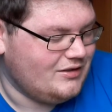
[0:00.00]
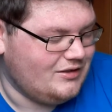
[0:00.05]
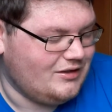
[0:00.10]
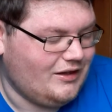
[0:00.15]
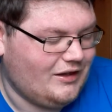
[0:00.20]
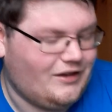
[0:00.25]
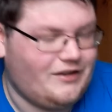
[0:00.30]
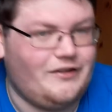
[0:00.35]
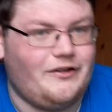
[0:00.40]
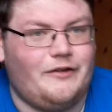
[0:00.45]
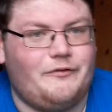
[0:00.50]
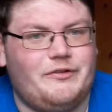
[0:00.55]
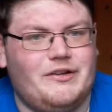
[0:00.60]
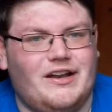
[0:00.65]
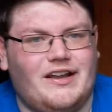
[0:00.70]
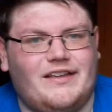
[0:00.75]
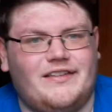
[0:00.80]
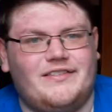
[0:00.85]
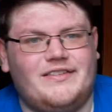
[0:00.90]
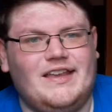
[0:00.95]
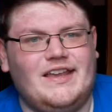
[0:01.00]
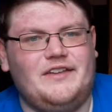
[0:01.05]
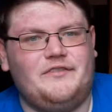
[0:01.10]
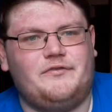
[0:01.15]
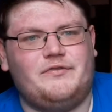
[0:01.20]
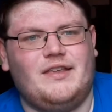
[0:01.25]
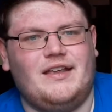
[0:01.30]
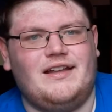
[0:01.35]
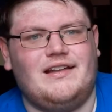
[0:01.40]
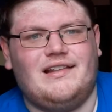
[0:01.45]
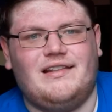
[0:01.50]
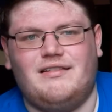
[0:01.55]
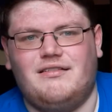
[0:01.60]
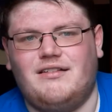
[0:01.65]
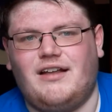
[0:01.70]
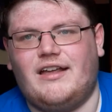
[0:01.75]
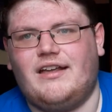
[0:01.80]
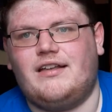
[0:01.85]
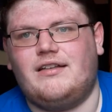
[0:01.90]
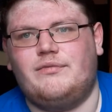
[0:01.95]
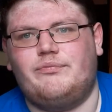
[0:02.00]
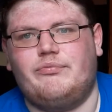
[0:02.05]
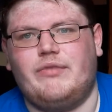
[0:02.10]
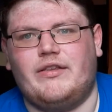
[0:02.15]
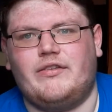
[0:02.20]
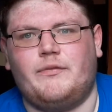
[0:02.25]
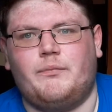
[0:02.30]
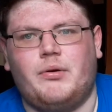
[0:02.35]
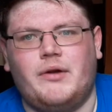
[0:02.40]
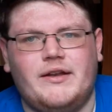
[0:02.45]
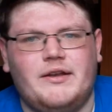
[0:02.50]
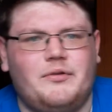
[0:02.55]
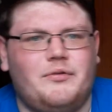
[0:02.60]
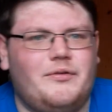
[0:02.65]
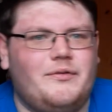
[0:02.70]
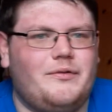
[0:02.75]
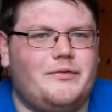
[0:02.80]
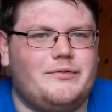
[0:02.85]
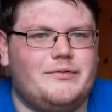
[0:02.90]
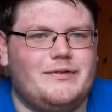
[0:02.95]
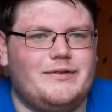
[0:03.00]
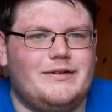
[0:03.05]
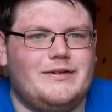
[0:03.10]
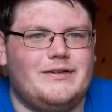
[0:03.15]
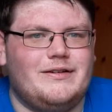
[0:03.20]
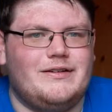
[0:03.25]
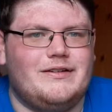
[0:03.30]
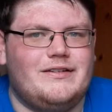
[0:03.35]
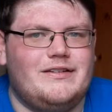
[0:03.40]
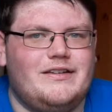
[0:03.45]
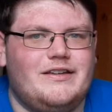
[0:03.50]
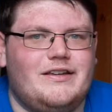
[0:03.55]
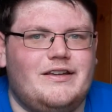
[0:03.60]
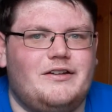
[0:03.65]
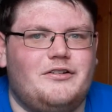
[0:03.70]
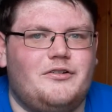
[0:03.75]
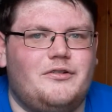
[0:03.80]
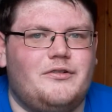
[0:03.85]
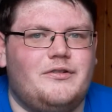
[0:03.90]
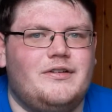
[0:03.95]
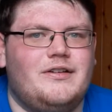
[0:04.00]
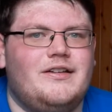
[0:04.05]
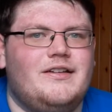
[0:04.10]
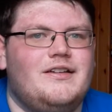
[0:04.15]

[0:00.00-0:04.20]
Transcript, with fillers: like I feel like Steve didn't like disappoint you, you know,